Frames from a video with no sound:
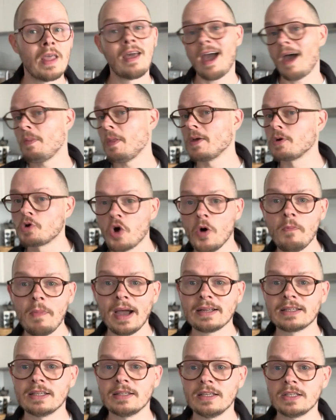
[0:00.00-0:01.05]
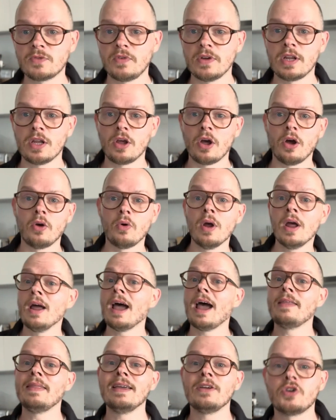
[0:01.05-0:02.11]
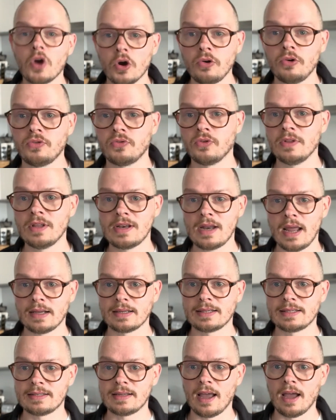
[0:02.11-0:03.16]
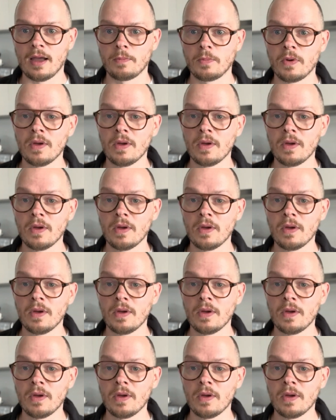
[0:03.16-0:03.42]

And then come back to this video and then go through the next step.